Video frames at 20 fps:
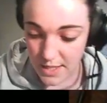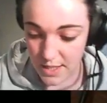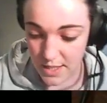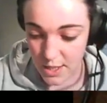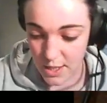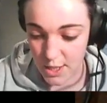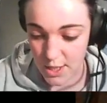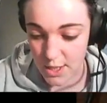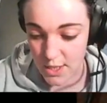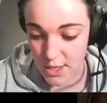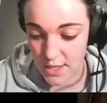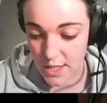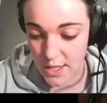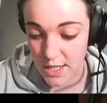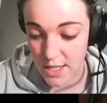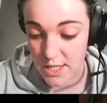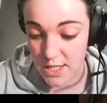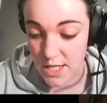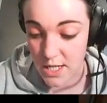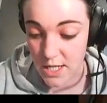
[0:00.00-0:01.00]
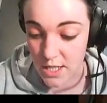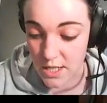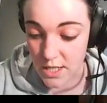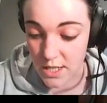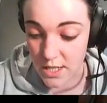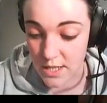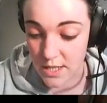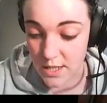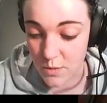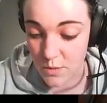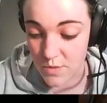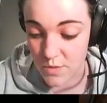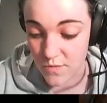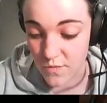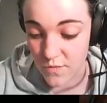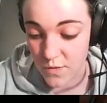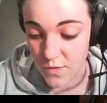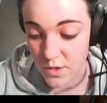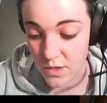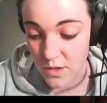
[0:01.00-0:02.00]
yeah, and then I had to edit it and that wasn't
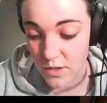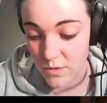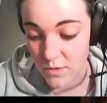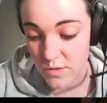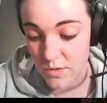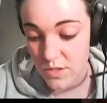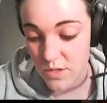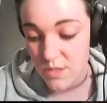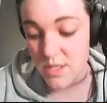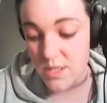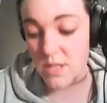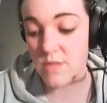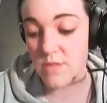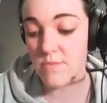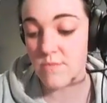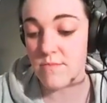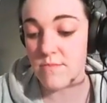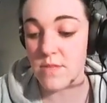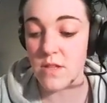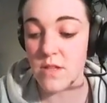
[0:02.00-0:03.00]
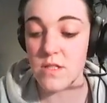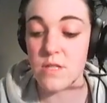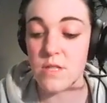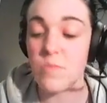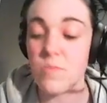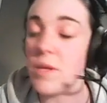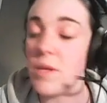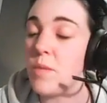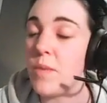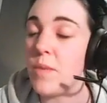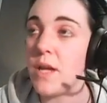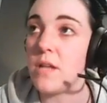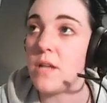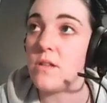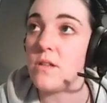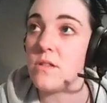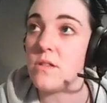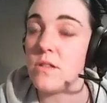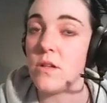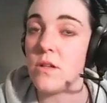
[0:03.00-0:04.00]
fun. It was just like another speed paint.
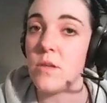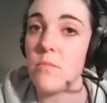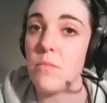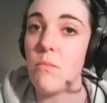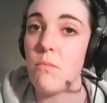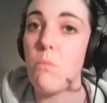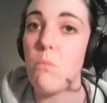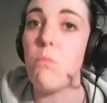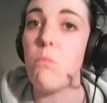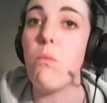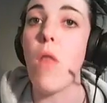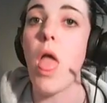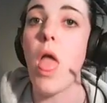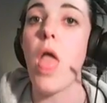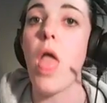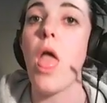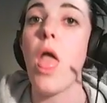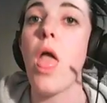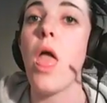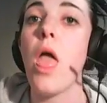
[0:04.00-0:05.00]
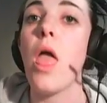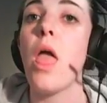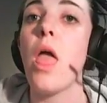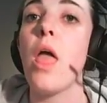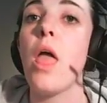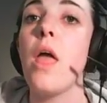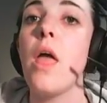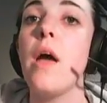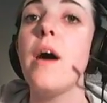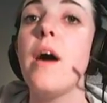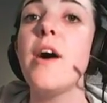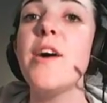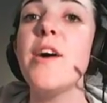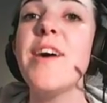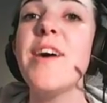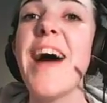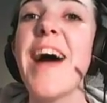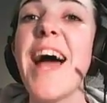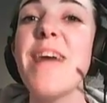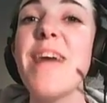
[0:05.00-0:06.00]
So bleh. Oh,
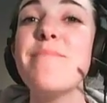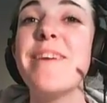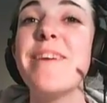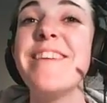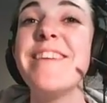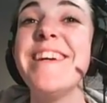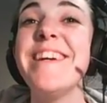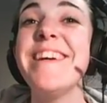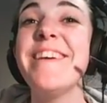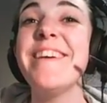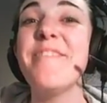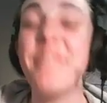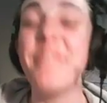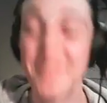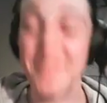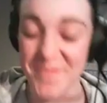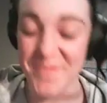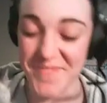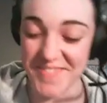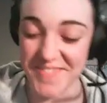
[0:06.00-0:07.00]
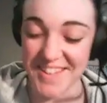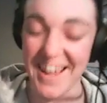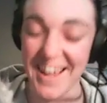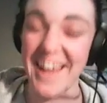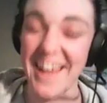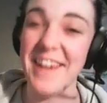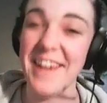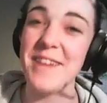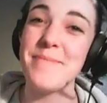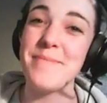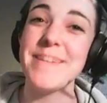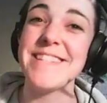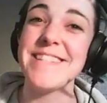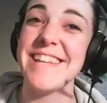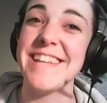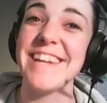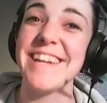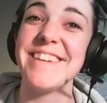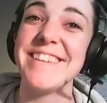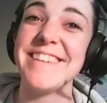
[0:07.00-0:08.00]
hi, Mariv. I hope I
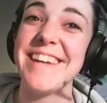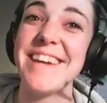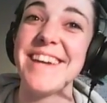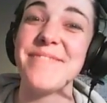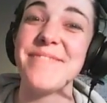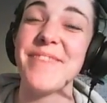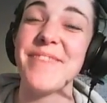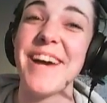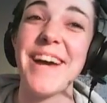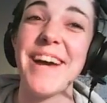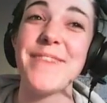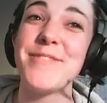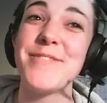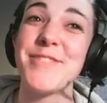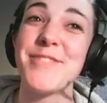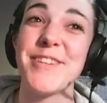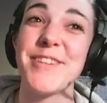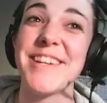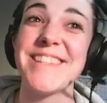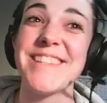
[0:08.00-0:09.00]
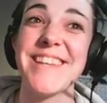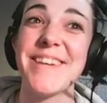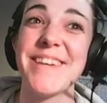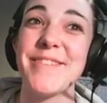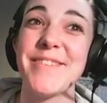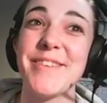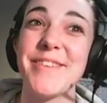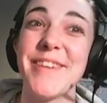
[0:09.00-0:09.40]
say your name right. I'm sure I say it wrong